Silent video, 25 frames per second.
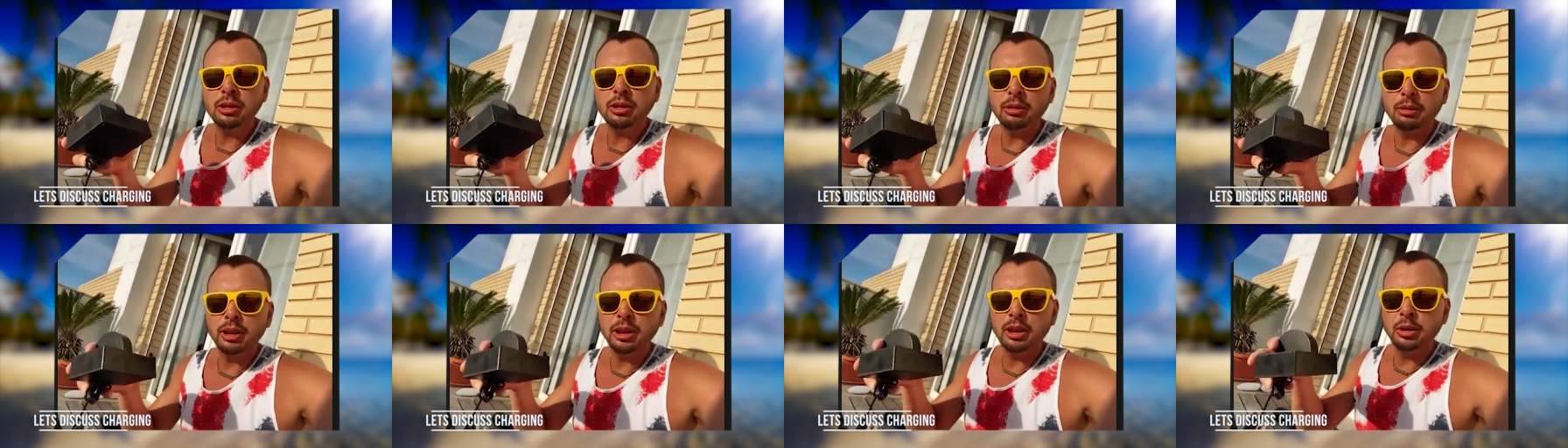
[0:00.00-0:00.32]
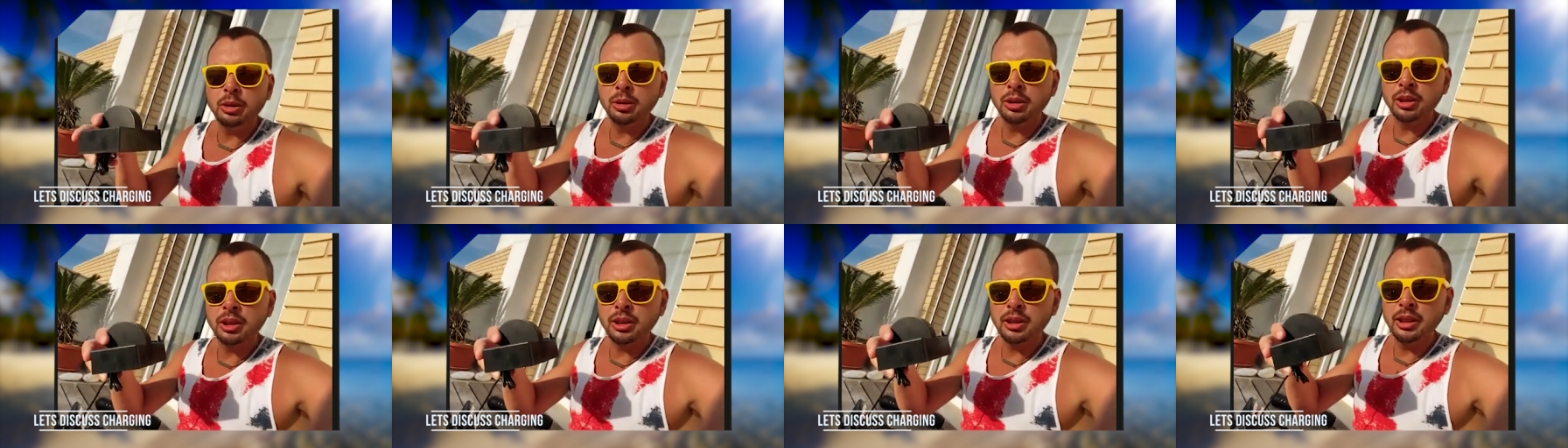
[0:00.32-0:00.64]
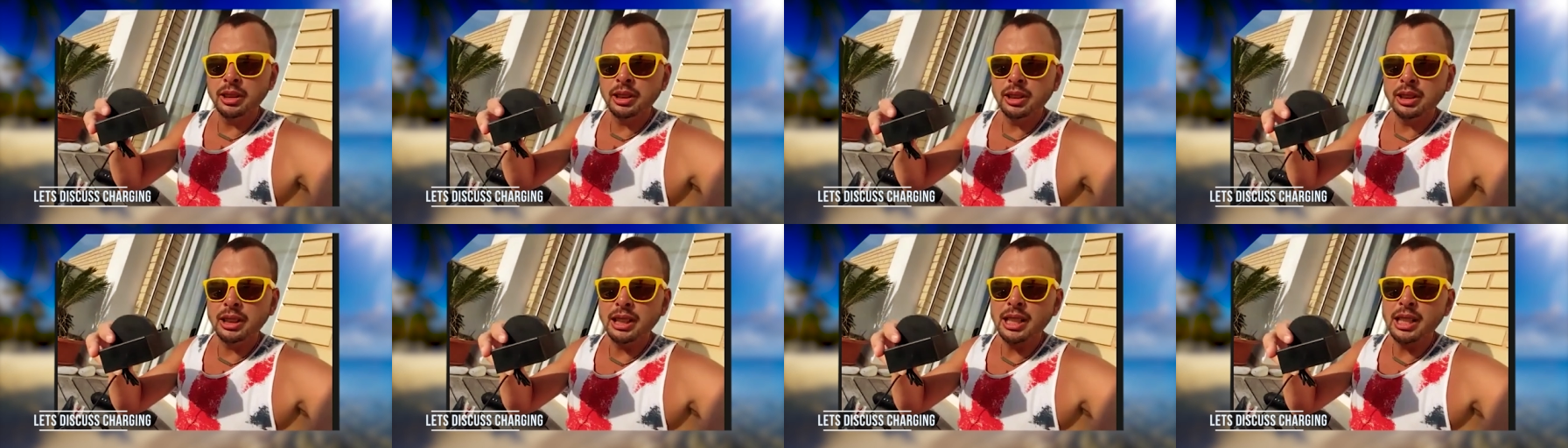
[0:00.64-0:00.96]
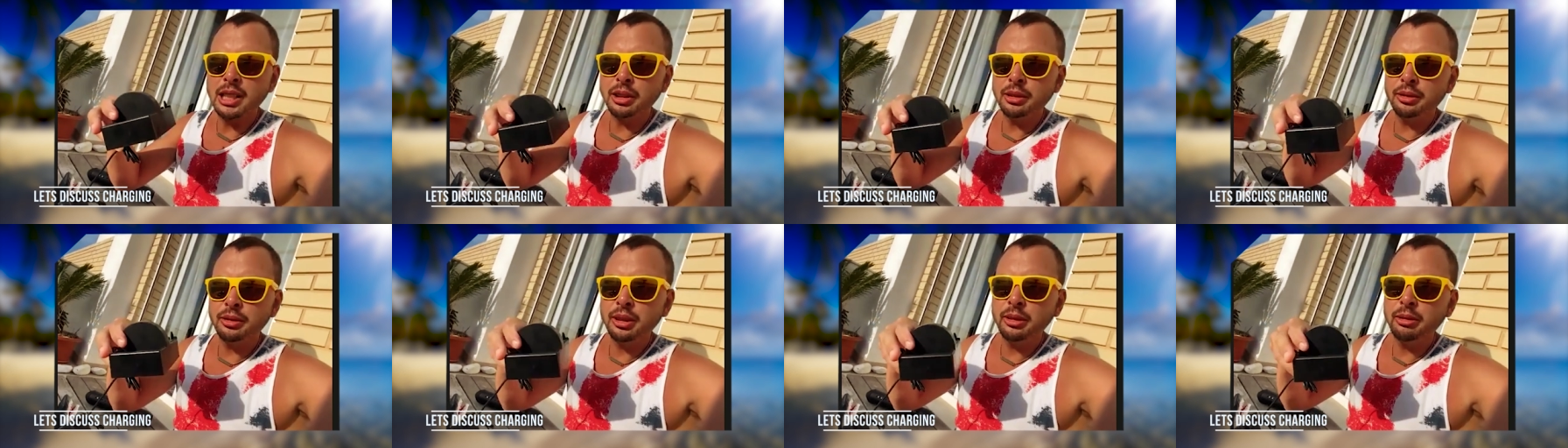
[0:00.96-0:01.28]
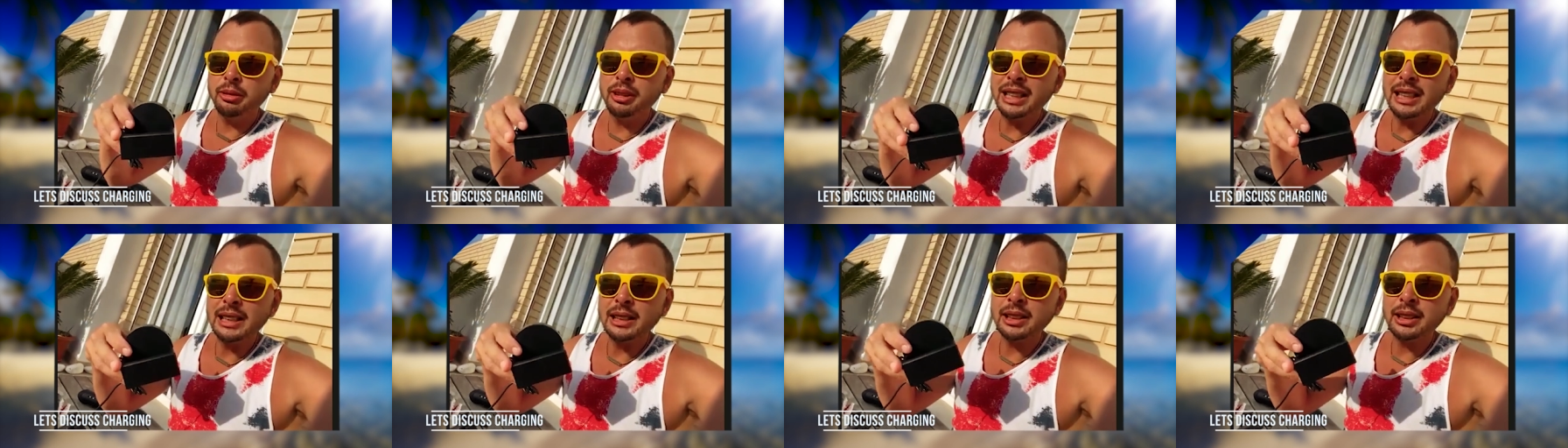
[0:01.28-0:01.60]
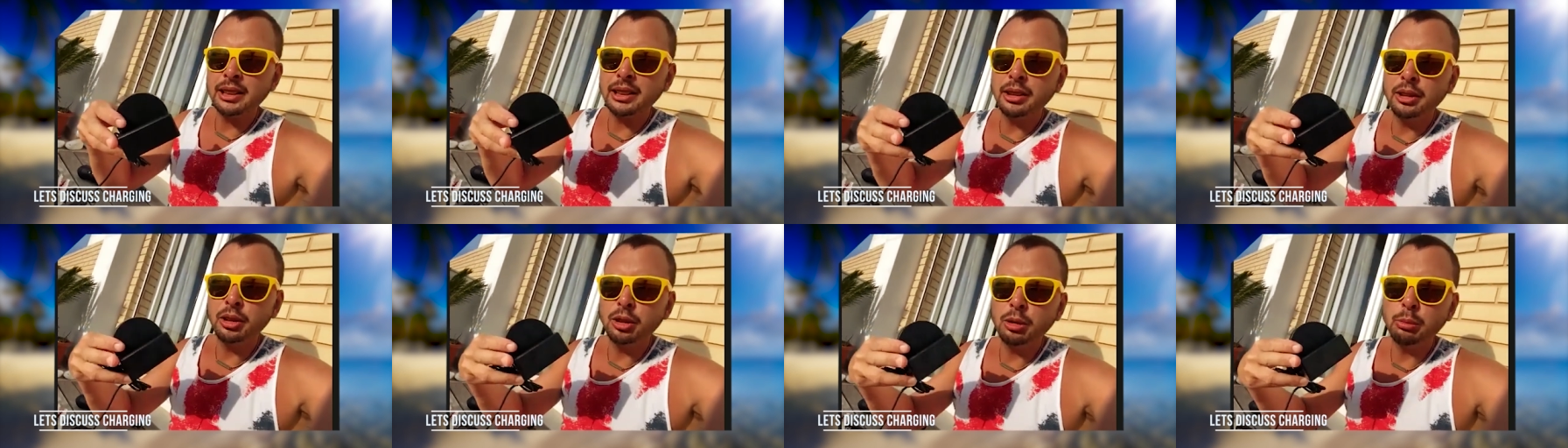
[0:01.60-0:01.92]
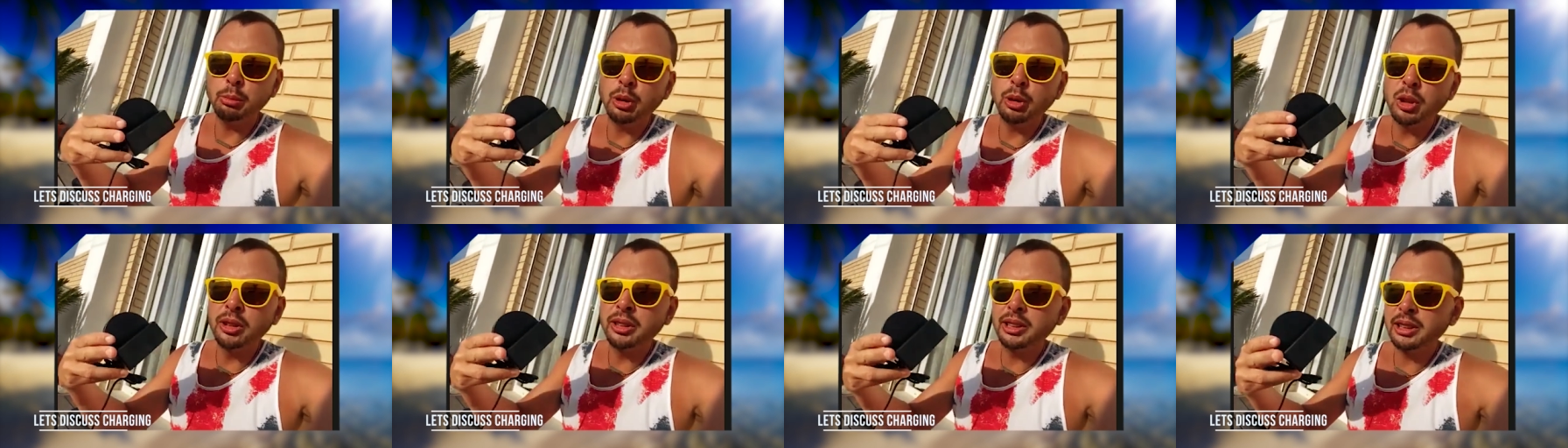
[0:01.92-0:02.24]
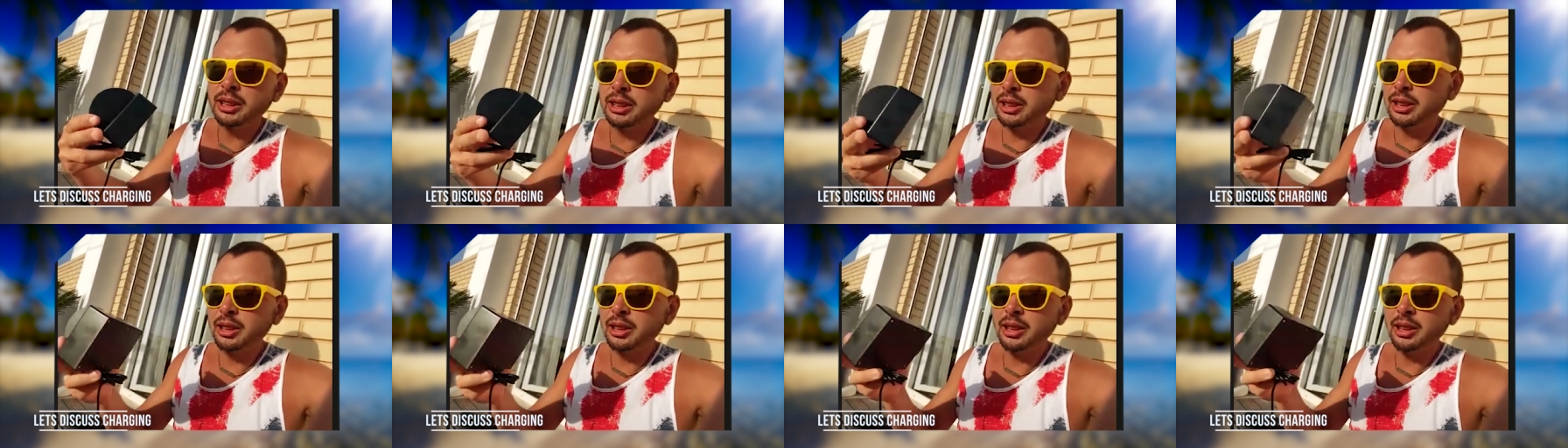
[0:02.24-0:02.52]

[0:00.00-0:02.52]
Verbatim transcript: we use this kind of device, and to be honest,